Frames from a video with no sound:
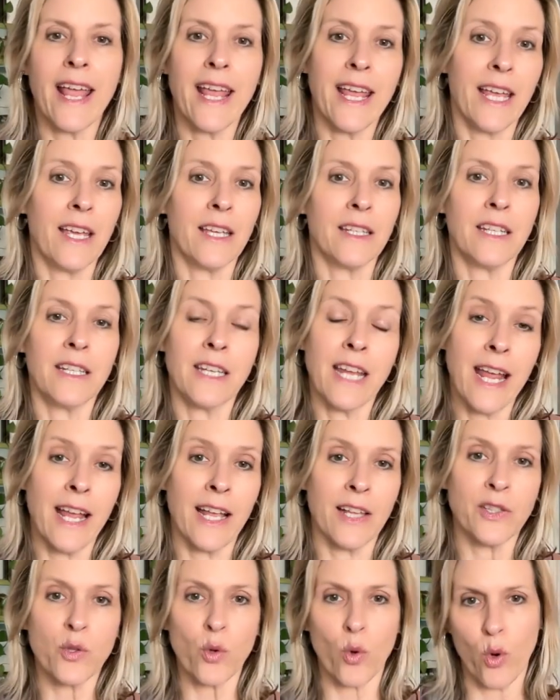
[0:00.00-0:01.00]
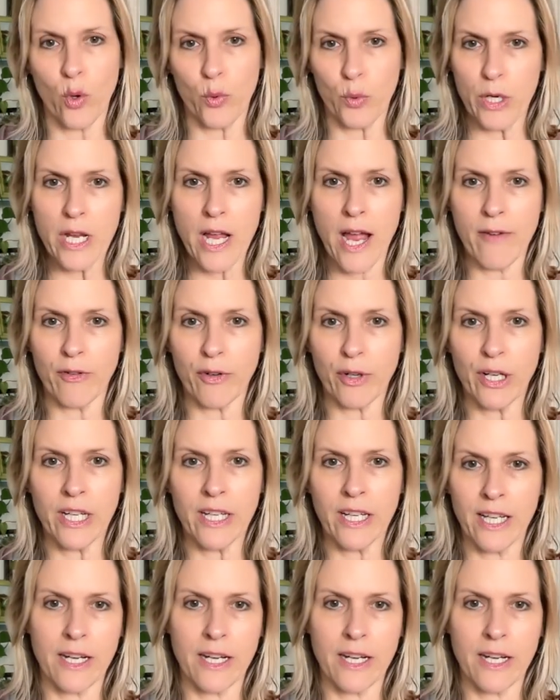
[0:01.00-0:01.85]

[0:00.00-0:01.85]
and enhanced oil recovery.